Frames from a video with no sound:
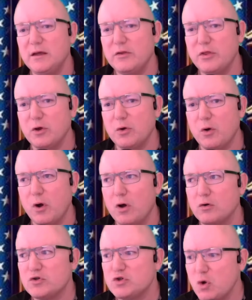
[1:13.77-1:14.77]
there
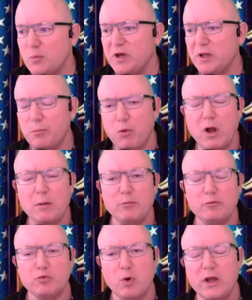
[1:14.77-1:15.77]
are so many
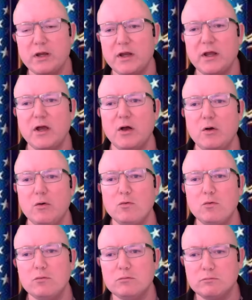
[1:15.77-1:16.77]
problems right now
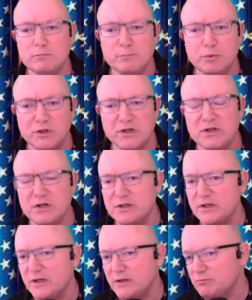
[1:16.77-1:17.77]

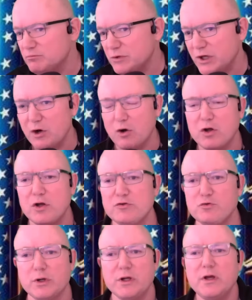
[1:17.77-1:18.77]
politically in our
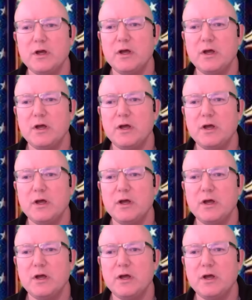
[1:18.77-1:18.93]
country.